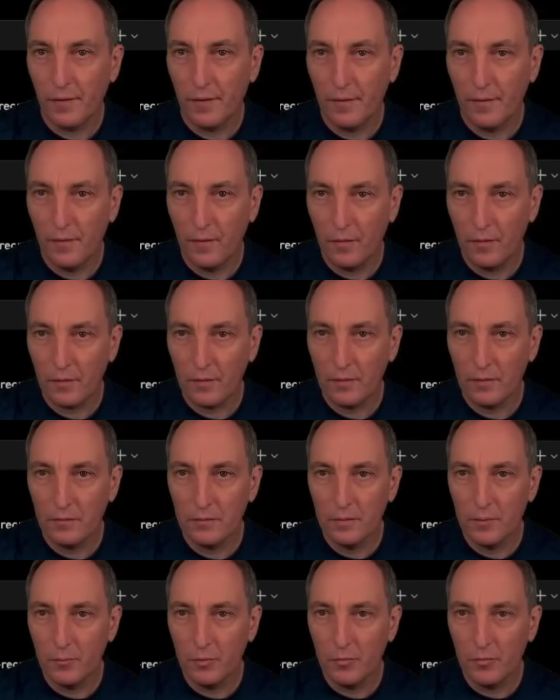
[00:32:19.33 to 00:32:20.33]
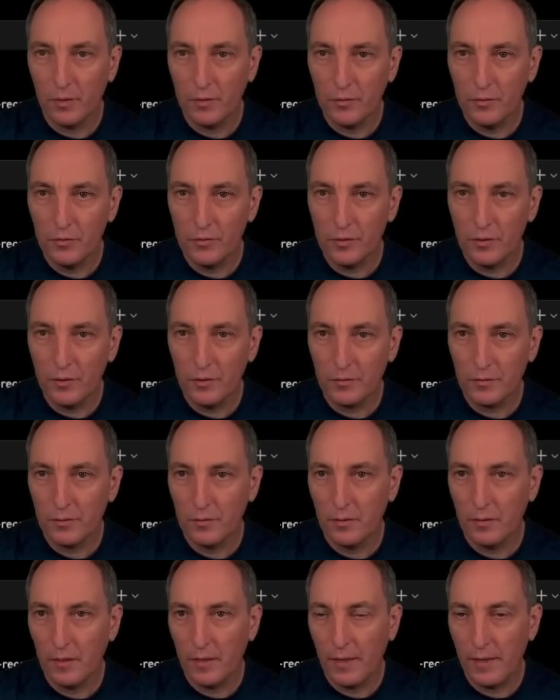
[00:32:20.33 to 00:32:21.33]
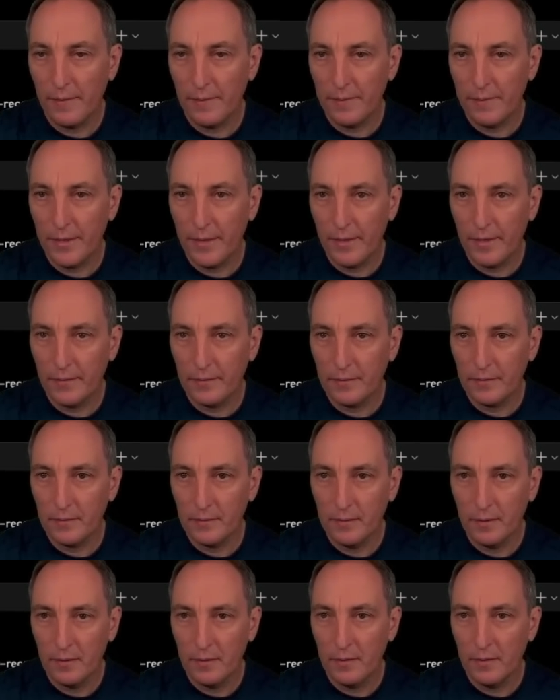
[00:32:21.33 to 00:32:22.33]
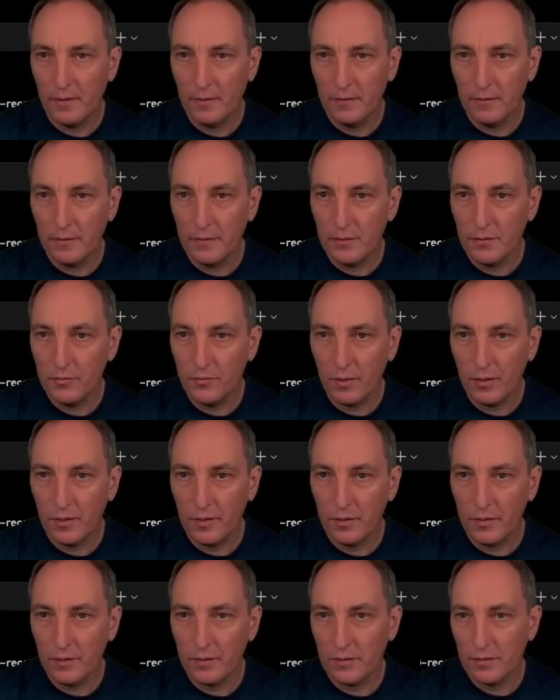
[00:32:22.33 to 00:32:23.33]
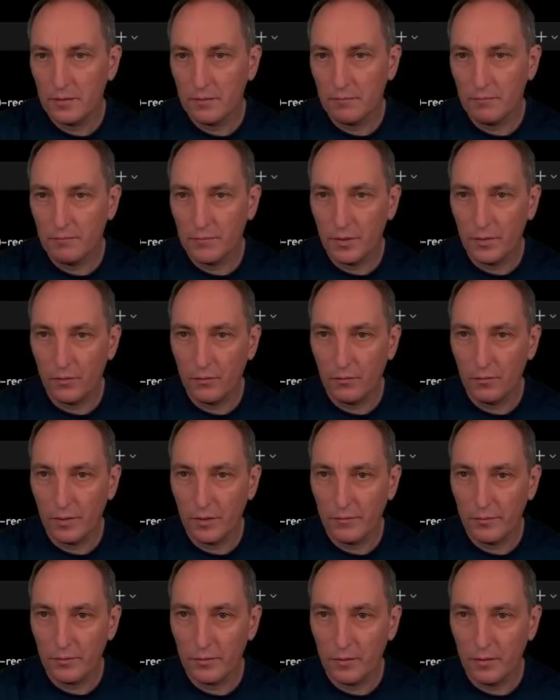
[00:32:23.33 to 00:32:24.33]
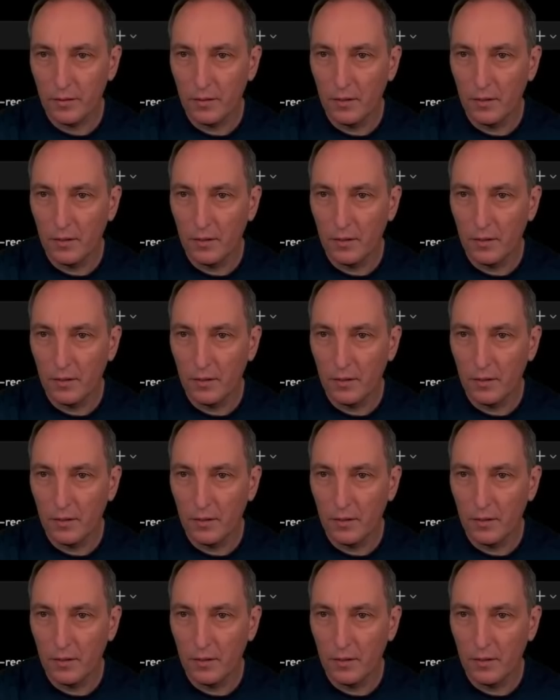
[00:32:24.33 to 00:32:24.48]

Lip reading: Org, demo 1 users, and then this one is, you know, whatever.